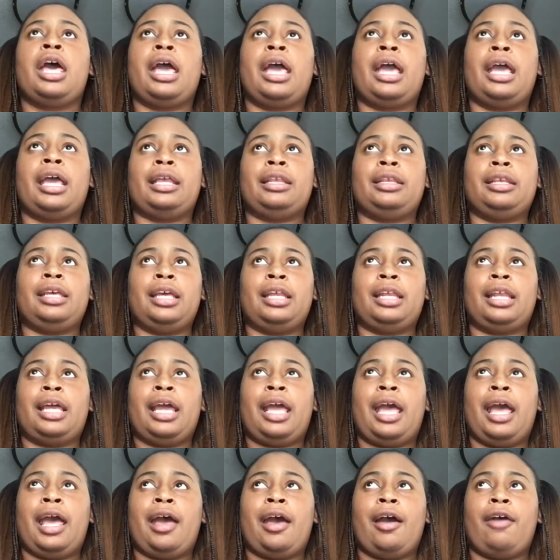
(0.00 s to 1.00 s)
And then they
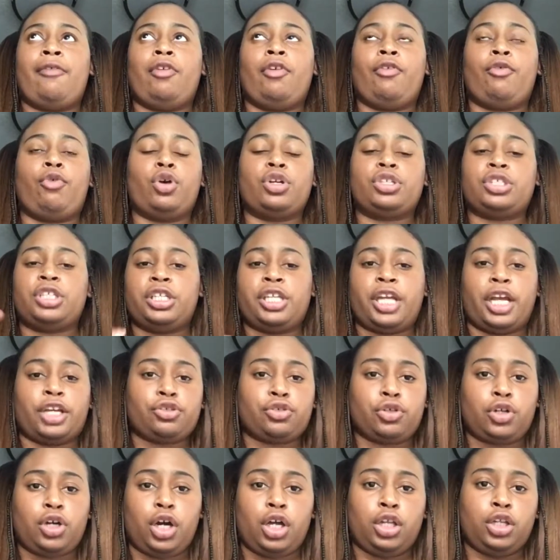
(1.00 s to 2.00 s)
have, of course, the
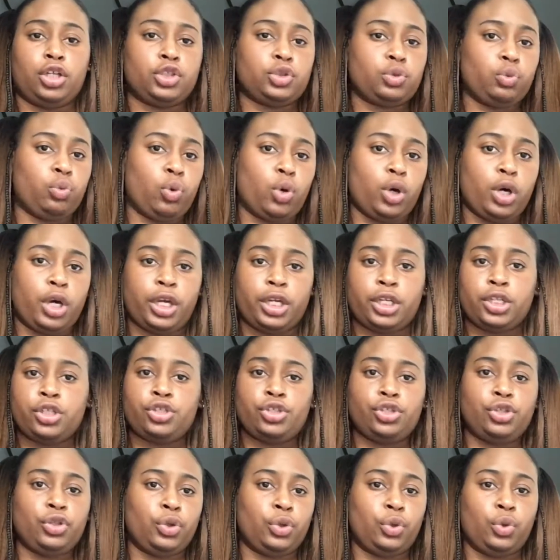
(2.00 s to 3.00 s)
natural colors 1,
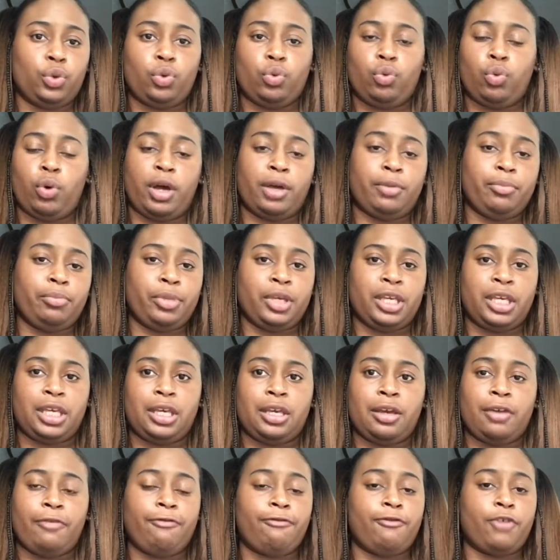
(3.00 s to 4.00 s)
2,
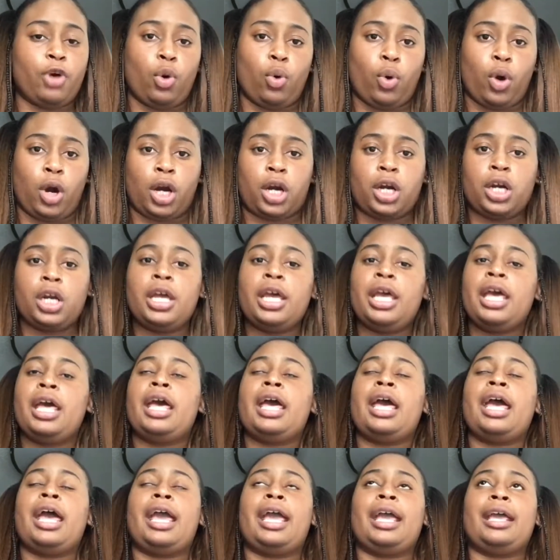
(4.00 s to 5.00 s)
1B, 4.
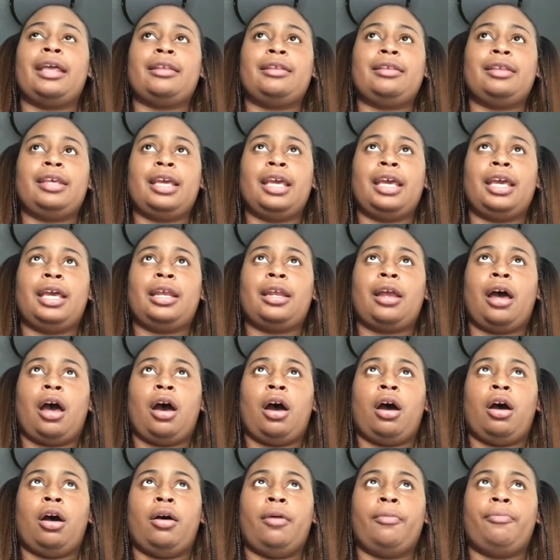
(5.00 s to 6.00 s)
And then,
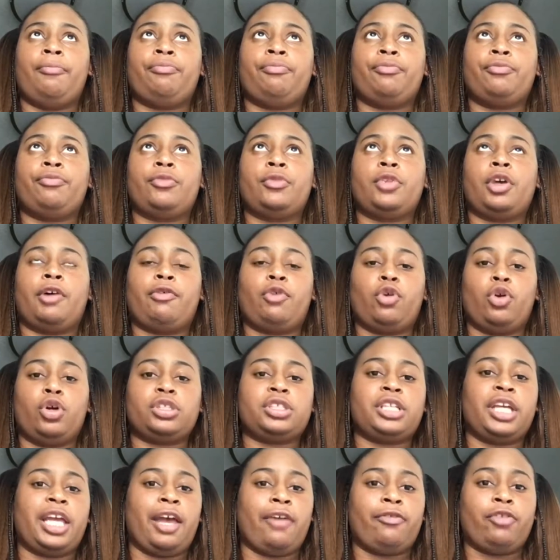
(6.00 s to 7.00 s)
um, of
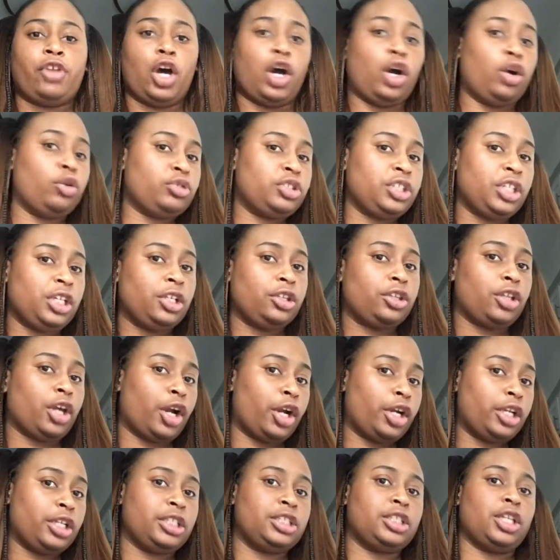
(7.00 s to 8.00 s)
course, they have the OT
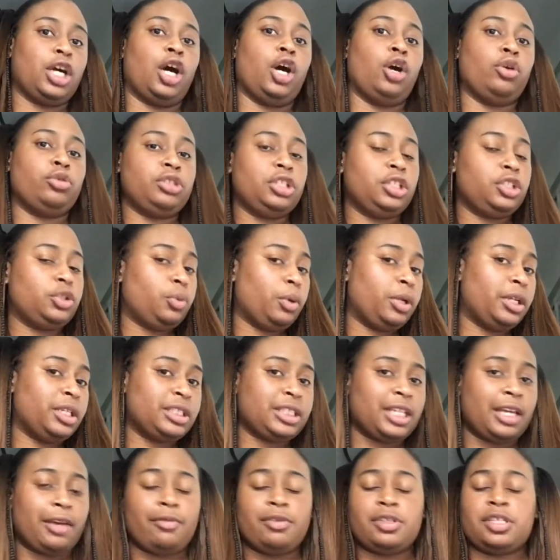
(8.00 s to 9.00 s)
30s, the OT
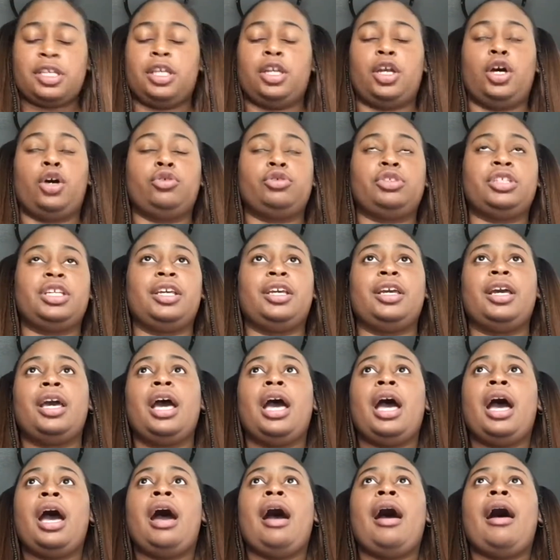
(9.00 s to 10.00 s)
27s, and OT
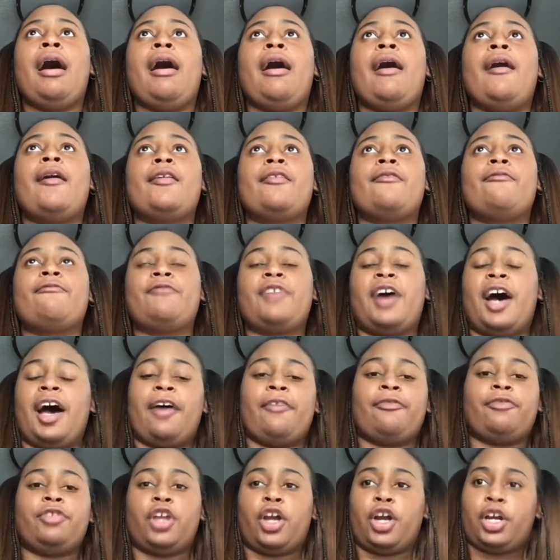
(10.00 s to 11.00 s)

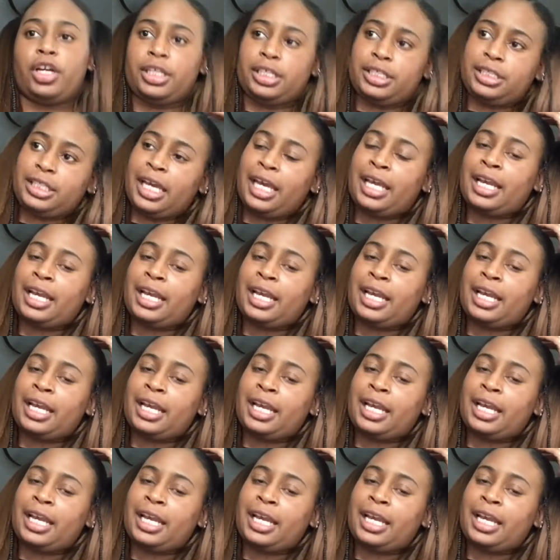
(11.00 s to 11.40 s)
530s.